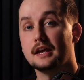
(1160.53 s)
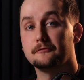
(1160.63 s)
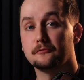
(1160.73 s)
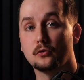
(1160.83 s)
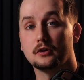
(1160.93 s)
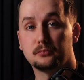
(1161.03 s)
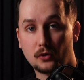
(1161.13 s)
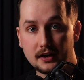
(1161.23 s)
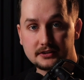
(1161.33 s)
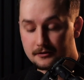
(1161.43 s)
then for
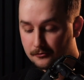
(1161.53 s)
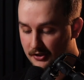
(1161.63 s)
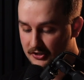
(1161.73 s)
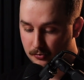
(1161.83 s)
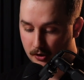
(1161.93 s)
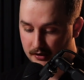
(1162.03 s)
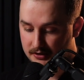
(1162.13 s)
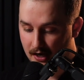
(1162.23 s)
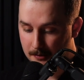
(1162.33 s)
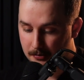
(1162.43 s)
pricing for this product
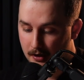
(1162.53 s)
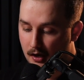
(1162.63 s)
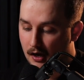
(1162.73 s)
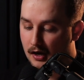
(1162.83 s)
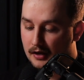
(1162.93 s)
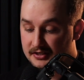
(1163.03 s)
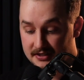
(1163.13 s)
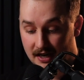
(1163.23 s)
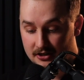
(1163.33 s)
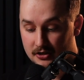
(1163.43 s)
type, this
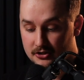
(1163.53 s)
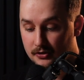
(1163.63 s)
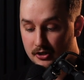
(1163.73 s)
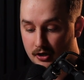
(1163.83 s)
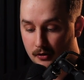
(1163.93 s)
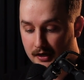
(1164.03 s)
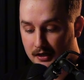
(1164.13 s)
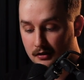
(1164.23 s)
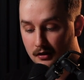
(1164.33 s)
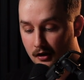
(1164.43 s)
is actually a screenshot right
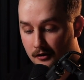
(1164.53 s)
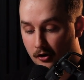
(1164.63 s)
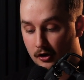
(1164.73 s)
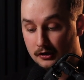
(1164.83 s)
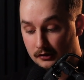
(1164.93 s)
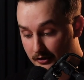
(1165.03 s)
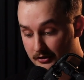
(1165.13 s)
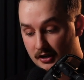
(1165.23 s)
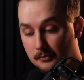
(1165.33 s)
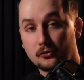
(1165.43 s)
here of our glitter
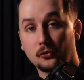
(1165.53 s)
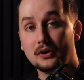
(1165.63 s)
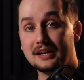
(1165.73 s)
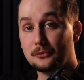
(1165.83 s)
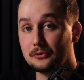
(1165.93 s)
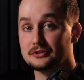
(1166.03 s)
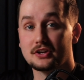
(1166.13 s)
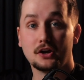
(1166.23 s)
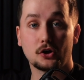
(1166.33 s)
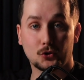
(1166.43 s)
tumbler when it was
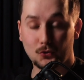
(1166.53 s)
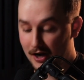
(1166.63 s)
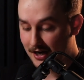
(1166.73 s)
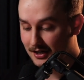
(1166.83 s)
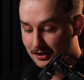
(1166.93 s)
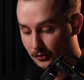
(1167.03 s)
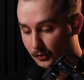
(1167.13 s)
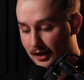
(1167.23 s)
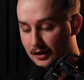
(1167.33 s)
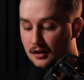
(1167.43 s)
cranking
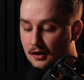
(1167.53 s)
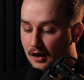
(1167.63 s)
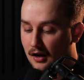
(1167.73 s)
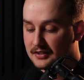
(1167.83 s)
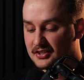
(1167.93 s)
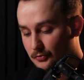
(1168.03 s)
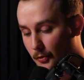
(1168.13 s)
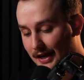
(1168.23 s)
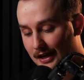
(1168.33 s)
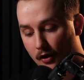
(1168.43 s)
away. This is
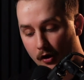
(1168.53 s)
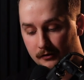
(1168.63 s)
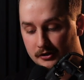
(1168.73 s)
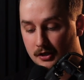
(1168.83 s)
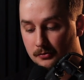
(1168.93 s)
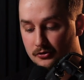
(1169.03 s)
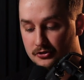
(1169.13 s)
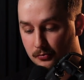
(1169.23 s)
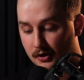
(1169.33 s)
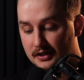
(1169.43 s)
when we had all of our
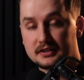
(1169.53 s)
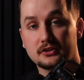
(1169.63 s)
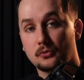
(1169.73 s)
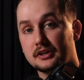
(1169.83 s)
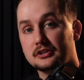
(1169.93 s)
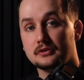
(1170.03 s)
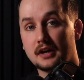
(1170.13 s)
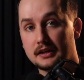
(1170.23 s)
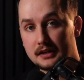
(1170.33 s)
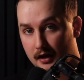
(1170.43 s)
tumblers priced at
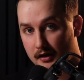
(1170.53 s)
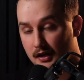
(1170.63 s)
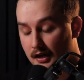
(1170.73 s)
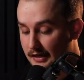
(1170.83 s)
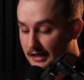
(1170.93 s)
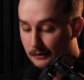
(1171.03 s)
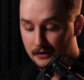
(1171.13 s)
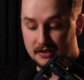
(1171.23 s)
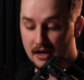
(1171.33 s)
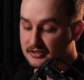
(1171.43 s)
$22.99. Now
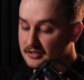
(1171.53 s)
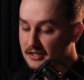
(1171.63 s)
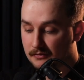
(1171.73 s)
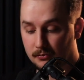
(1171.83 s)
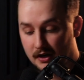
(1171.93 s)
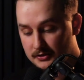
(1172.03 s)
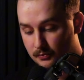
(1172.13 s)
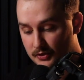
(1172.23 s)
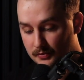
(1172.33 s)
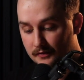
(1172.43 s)
we've tested different price
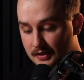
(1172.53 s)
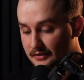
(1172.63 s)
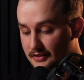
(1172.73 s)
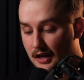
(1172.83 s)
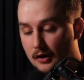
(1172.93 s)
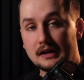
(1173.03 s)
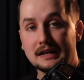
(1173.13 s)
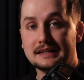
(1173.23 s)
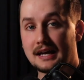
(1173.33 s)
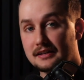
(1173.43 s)
points. We've tested out
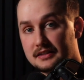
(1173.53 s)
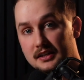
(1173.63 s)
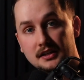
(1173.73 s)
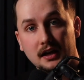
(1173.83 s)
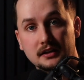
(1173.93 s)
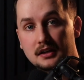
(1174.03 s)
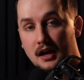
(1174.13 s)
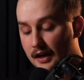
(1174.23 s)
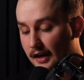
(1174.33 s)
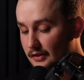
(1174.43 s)

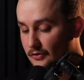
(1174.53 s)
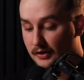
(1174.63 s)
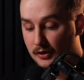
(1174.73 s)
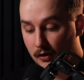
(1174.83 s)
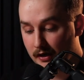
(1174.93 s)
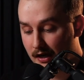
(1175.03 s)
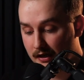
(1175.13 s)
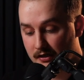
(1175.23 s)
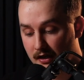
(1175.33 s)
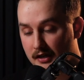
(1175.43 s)
$19.99,
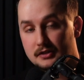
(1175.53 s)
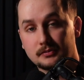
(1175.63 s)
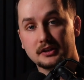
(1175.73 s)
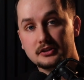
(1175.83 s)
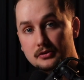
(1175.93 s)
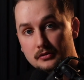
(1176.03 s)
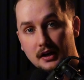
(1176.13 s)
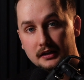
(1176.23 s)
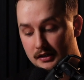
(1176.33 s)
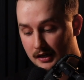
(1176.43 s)
$21.99,
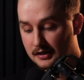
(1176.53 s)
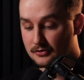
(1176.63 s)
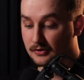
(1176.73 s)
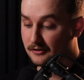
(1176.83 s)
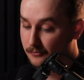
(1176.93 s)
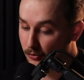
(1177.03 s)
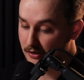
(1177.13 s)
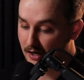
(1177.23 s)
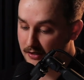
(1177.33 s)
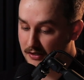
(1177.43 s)
$22.99,
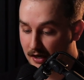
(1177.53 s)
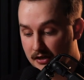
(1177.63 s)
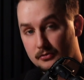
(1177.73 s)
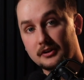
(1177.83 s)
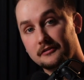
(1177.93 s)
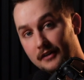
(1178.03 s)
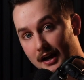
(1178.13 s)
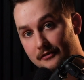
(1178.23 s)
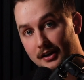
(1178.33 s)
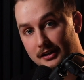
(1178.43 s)
$24.99,
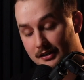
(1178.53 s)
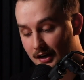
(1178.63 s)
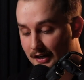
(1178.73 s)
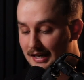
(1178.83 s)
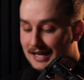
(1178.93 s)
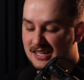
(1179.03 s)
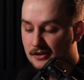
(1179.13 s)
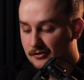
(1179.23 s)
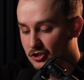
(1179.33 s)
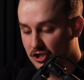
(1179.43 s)
$25.99,
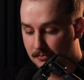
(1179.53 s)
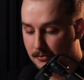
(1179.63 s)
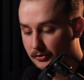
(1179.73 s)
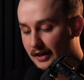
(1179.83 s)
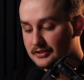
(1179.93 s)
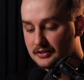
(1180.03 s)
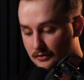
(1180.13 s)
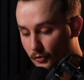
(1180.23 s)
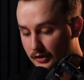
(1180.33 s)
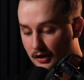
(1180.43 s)
different shipping prices
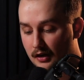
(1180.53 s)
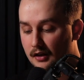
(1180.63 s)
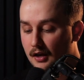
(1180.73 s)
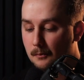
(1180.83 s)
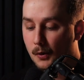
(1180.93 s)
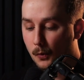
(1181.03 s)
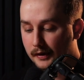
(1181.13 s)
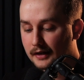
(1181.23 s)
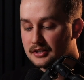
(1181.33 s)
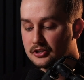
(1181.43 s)
and whatnot. But
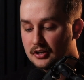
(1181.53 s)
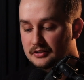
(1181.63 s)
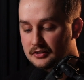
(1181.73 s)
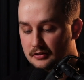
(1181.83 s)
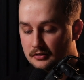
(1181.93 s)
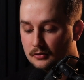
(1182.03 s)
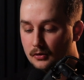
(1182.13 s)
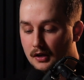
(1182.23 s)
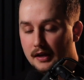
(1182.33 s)
what I'd suggest to do